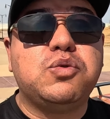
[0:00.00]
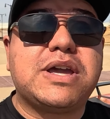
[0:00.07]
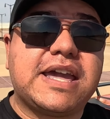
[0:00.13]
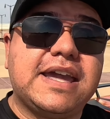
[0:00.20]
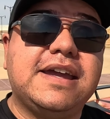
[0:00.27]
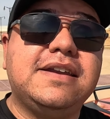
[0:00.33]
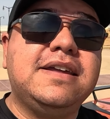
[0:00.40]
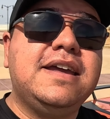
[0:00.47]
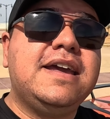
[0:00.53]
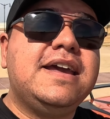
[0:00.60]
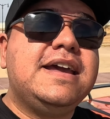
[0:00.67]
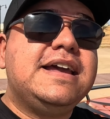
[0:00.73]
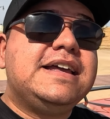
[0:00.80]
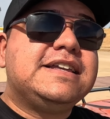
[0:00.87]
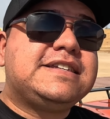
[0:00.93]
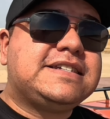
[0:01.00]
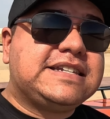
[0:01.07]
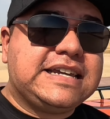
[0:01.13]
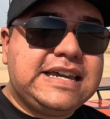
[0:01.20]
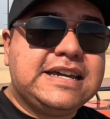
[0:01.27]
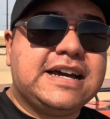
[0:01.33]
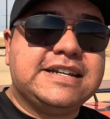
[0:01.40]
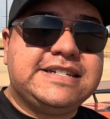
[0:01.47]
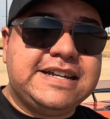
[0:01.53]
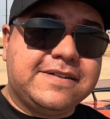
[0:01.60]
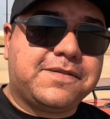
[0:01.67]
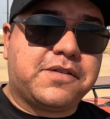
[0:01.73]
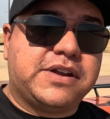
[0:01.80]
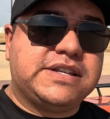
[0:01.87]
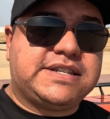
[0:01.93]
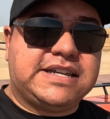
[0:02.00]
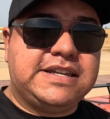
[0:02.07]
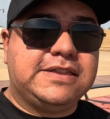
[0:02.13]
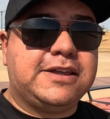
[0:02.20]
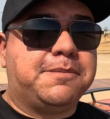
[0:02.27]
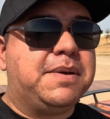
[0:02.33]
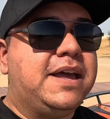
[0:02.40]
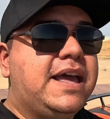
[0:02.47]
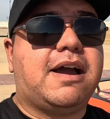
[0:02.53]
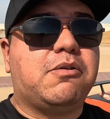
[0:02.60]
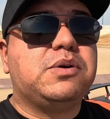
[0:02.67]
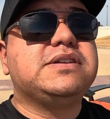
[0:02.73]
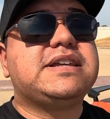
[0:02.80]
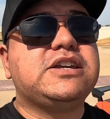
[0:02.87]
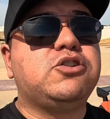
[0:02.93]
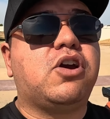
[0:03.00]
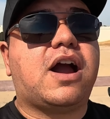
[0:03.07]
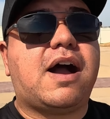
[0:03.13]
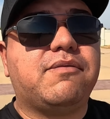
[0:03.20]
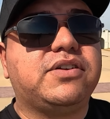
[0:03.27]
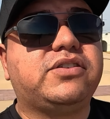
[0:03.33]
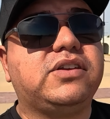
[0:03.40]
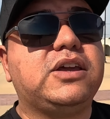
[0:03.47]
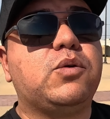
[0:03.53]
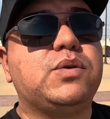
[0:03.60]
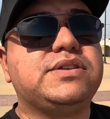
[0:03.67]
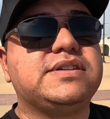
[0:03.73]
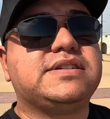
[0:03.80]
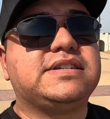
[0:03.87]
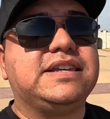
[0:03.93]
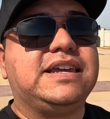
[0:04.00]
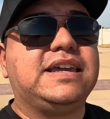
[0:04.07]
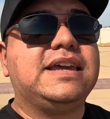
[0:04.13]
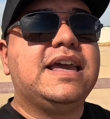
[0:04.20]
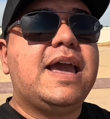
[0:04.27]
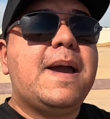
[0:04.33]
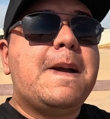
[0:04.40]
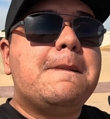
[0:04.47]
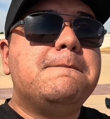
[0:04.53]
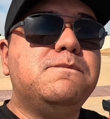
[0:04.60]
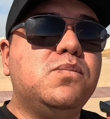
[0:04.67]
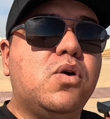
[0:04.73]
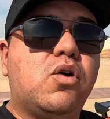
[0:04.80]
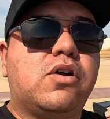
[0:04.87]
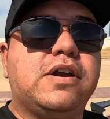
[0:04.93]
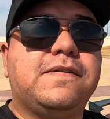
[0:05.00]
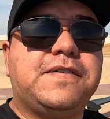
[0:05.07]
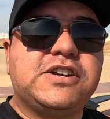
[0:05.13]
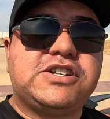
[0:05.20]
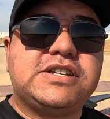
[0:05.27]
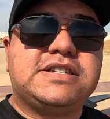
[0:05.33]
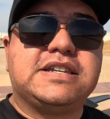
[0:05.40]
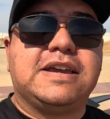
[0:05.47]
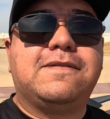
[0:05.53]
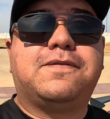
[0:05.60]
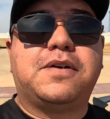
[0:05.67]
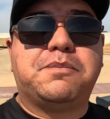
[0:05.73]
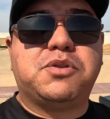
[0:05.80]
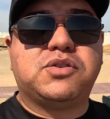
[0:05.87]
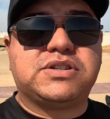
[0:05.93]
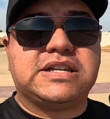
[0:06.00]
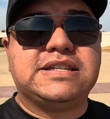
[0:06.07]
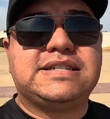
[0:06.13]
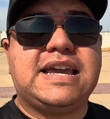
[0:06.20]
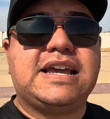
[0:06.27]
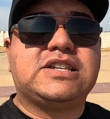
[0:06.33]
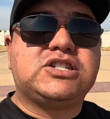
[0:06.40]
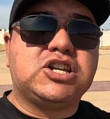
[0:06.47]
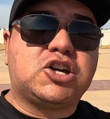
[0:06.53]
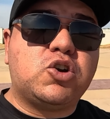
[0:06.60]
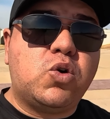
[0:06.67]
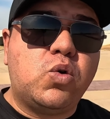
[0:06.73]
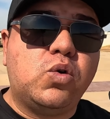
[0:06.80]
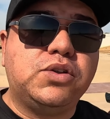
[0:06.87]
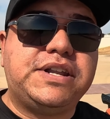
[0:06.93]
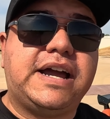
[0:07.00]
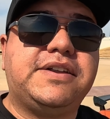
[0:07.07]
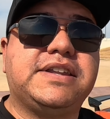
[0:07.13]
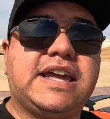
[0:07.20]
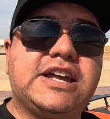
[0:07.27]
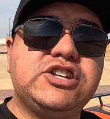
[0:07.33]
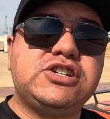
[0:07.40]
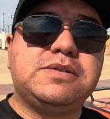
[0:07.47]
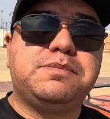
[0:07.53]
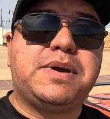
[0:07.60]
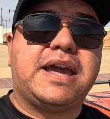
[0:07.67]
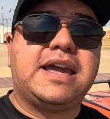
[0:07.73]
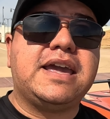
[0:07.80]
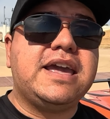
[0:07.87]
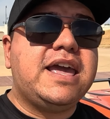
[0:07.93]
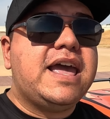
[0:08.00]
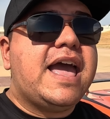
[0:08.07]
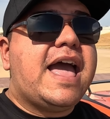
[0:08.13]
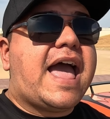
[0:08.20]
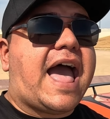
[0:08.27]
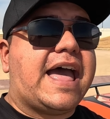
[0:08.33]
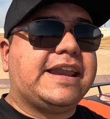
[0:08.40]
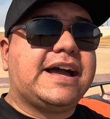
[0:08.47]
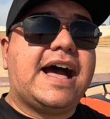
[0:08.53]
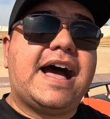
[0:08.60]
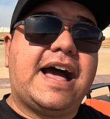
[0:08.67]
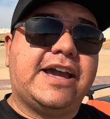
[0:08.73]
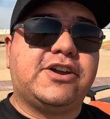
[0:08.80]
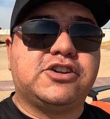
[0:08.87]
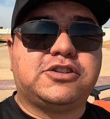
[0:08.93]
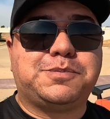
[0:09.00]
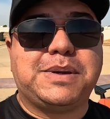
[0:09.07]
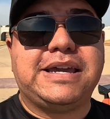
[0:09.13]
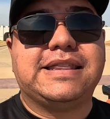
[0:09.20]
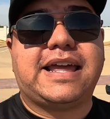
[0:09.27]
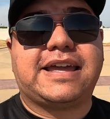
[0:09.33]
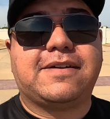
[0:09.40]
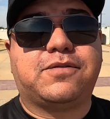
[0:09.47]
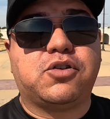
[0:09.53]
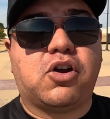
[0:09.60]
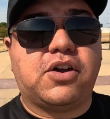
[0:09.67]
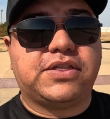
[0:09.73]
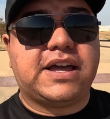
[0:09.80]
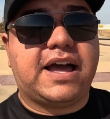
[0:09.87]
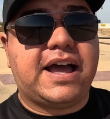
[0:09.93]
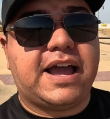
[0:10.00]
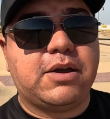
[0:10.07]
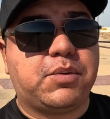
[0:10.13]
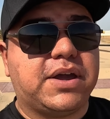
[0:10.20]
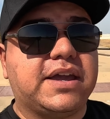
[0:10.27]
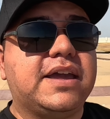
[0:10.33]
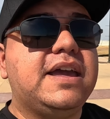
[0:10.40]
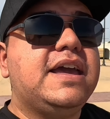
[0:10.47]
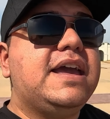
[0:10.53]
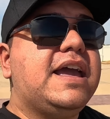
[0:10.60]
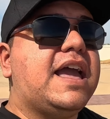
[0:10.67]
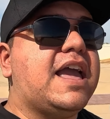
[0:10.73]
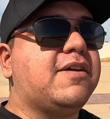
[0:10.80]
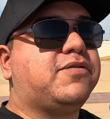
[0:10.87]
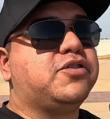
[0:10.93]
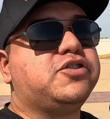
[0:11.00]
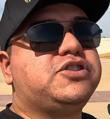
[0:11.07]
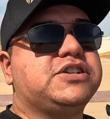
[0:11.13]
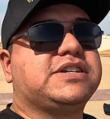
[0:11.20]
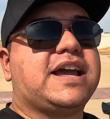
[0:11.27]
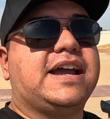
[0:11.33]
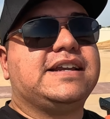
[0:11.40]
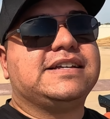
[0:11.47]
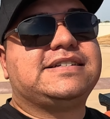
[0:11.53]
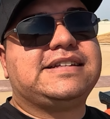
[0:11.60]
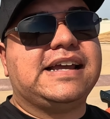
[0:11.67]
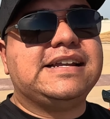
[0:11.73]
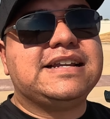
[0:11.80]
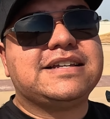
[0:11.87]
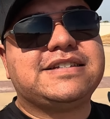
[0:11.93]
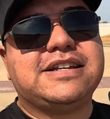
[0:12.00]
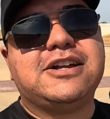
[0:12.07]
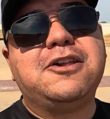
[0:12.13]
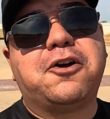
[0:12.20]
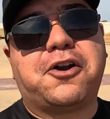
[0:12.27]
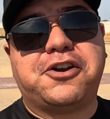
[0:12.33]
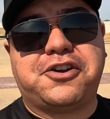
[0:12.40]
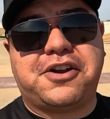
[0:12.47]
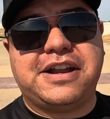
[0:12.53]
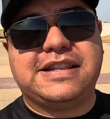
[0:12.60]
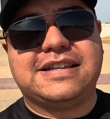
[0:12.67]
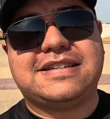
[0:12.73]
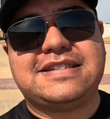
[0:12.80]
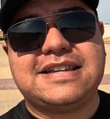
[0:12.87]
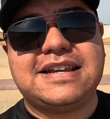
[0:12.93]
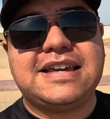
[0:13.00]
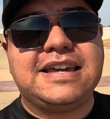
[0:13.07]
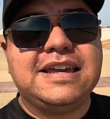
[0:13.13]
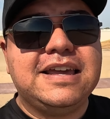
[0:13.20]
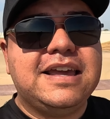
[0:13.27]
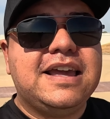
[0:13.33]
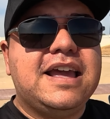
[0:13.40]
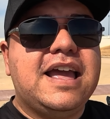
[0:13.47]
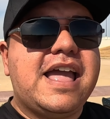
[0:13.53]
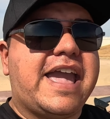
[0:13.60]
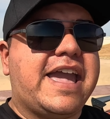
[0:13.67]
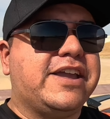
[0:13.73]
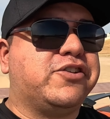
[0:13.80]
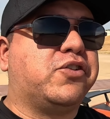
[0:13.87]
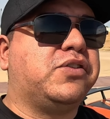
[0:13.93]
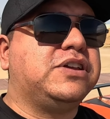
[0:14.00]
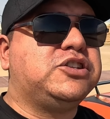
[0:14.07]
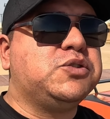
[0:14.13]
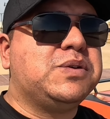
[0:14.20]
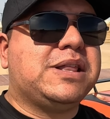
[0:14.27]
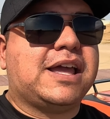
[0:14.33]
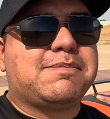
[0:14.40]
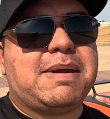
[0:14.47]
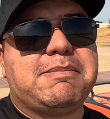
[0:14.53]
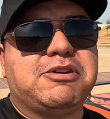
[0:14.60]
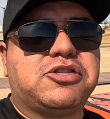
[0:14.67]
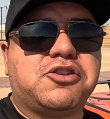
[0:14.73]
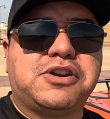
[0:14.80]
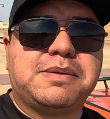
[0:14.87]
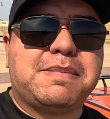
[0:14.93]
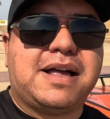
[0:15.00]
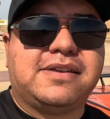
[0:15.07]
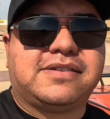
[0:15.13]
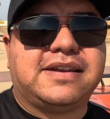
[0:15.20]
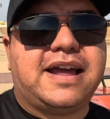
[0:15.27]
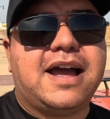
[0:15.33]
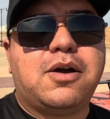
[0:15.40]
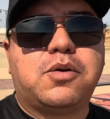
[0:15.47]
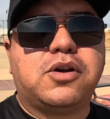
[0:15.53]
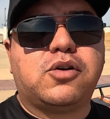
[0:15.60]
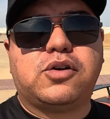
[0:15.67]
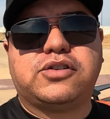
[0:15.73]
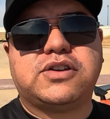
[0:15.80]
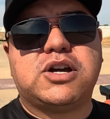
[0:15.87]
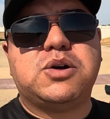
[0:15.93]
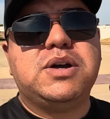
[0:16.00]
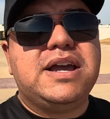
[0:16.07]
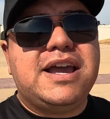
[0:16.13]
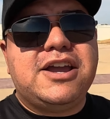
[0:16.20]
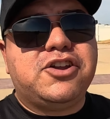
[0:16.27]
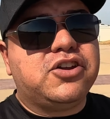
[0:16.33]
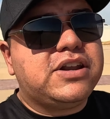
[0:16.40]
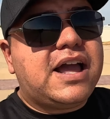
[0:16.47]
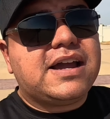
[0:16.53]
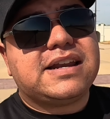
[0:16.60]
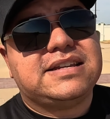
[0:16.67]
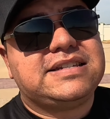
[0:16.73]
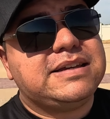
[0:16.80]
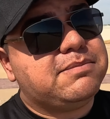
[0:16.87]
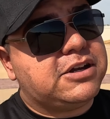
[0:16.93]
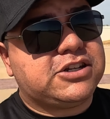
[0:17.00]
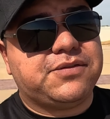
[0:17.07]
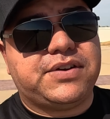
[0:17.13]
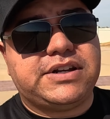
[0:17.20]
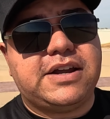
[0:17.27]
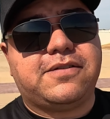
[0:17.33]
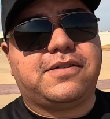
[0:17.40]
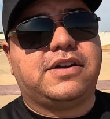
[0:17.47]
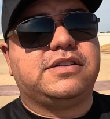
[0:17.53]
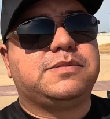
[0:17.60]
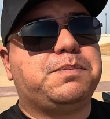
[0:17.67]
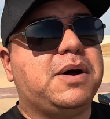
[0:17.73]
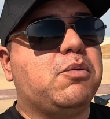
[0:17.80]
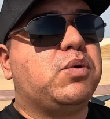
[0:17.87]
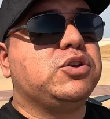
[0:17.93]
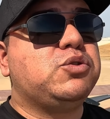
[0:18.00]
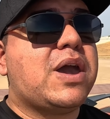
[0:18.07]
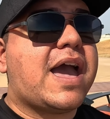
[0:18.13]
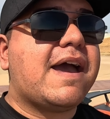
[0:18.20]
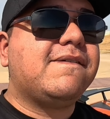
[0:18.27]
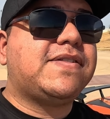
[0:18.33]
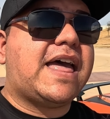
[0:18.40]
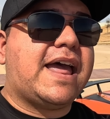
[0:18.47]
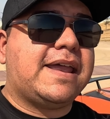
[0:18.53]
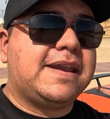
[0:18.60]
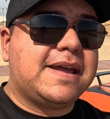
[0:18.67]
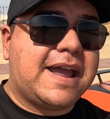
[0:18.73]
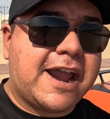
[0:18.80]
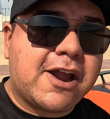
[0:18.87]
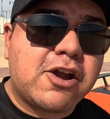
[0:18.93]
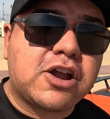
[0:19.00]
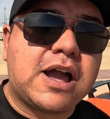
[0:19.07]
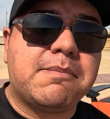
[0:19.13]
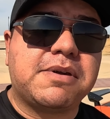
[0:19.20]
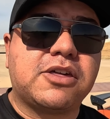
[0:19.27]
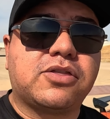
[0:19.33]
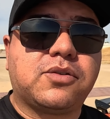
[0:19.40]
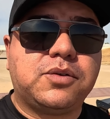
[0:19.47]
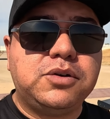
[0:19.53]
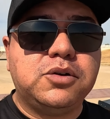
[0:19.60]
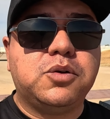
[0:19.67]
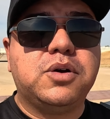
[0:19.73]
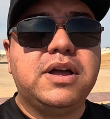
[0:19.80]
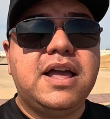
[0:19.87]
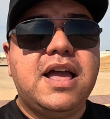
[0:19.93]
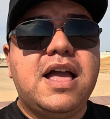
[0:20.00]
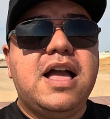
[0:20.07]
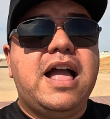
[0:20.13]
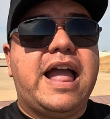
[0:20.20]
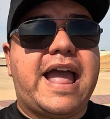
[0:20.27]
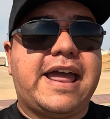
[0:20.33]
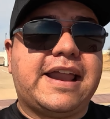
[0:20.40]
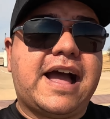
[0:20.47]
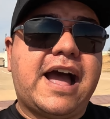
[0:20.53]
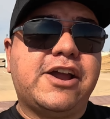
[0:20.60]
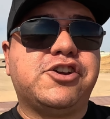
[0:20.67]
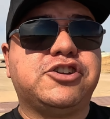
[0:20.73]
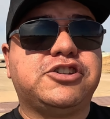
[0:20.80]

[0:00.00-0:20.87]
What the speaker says: can see a difference in them. Now I will say you're obviously going to see more efficiency from those intakes to cool down the engine bay at a higher speed, like if you're on the highway. If you're just kind of standing still, or you're in the city and you're only doing like maybe 30 miles an hour or so, you're not going to see much of a difference. But when you have that air coming through at higher